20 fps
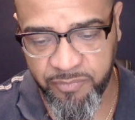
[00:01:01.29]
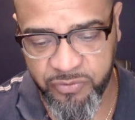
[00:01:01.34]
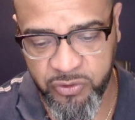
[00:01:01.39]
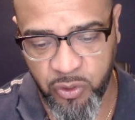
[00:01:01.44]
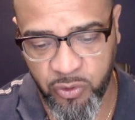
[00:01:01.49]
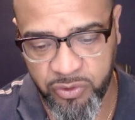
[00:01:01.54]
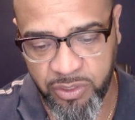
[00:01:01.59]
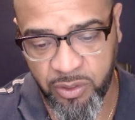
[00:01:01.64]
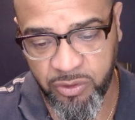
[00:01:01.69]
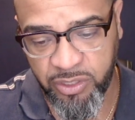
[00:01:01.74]

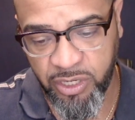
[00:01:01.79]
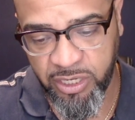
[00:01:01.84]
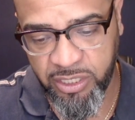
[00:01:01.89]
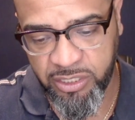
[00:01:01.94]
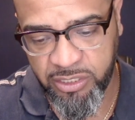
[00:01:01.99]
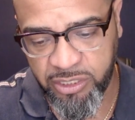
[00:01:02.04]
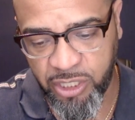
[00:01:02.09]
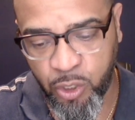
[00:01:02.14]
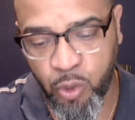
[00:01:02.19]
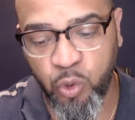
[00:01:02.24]
So
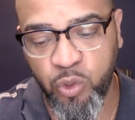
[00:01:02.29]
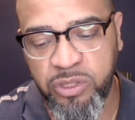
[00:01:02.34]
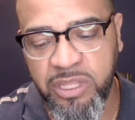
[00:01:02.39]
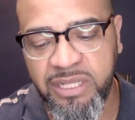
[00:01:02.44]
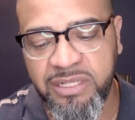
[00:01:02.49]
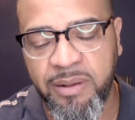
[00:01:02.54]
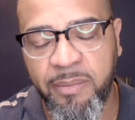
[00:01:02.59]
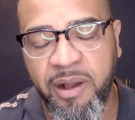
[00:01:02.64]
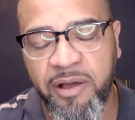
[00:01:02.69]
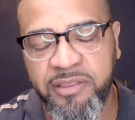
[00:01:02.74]
the cool
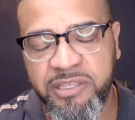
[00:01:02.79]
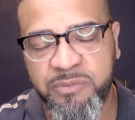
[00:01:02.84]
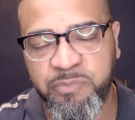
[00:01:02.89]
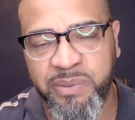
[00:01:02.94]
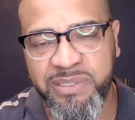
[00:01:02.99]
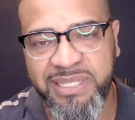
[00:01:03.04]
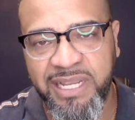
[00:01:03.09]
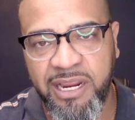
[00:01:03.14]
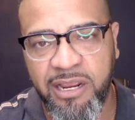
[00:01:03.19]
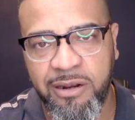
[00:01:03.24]
thing about this
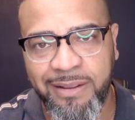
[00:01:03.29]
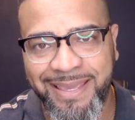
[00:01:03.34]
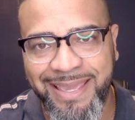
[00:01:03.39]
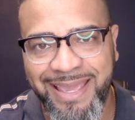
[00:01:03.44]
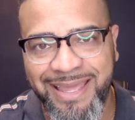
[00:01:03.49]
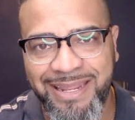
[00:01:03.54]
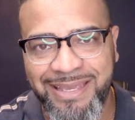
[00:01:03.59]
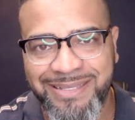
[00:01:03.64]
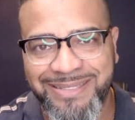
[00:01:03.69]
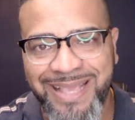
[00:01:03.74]
particular
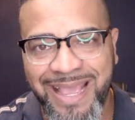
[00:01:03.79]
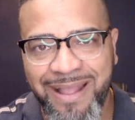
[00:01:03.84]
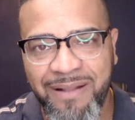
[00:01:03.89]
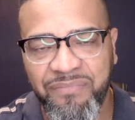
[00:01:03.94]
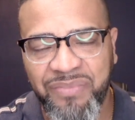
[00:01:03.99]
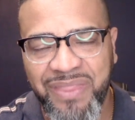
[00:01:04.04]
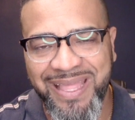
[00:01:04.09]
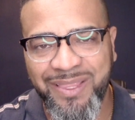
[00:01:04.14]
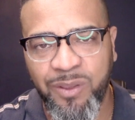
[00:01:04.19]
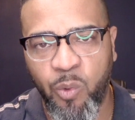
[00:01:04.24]
kit is
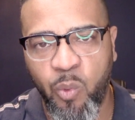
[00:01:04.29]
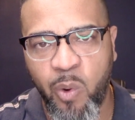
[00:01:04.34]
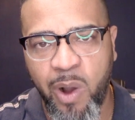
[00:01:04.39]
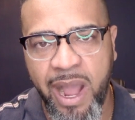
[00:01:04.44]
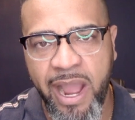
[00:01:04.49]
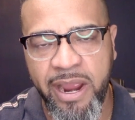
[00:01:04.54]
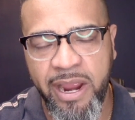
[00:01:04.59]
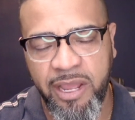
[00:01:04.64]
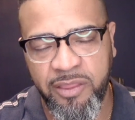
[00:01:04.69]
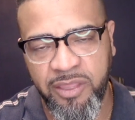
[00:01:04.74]
that
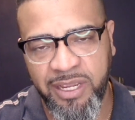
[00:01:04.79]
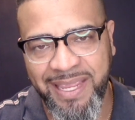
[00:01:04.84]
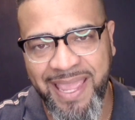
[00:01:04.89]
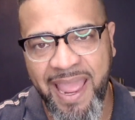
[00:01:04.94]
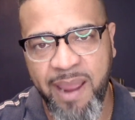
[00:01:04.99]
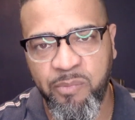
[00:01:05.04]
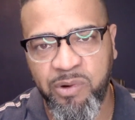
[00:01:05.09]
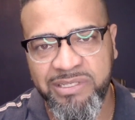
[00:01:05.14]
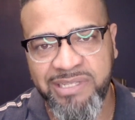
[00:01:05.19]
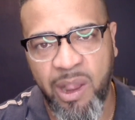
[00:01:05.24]
the
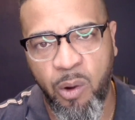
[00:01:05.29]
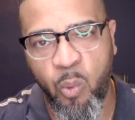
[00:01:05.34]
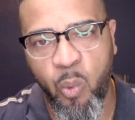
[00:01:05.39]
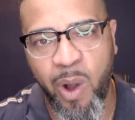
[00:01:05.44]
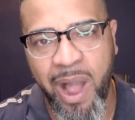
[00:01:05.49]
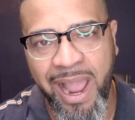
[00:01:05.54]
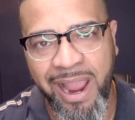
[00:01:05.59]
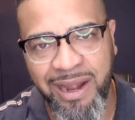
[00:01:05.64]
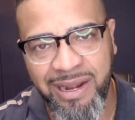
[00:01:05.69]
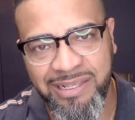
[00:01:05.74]
cameras are
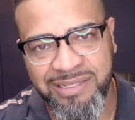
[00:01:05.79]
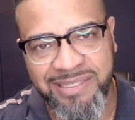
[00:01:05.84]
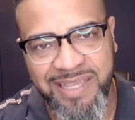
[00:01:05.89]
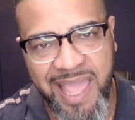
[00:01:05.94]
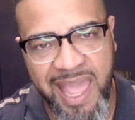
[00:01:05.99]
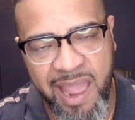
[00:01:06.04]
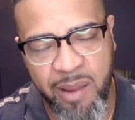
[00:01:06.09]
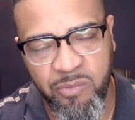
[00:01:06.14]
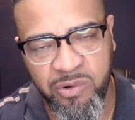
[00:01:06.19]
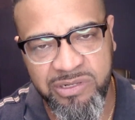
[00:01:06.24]
wireless
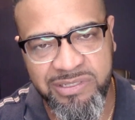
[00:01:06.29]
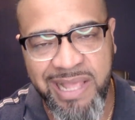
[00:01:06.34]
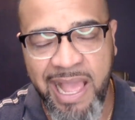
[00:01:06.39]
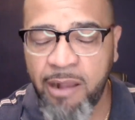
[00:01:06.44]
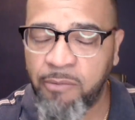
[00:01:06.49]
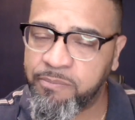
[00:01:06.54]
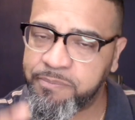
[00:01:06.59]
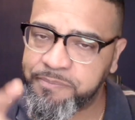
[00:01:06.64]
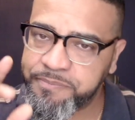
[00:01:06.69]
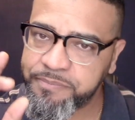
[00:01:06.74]
cameras.
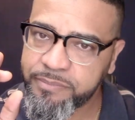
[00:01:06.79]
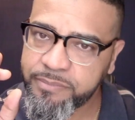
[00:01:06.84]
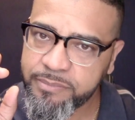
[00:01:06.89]
Now,